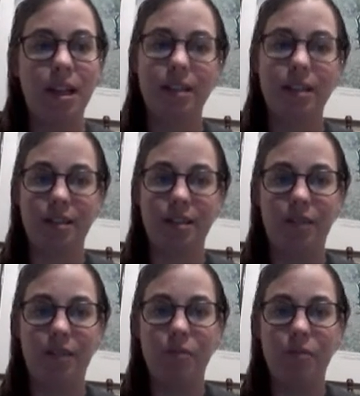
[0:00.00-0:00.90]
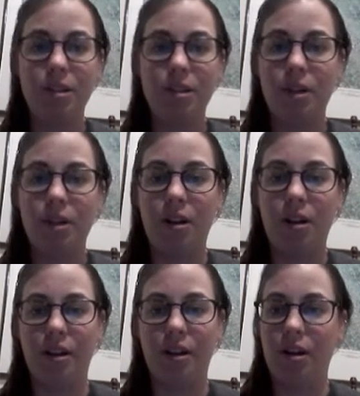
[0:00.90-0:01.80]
of discovered what's going on our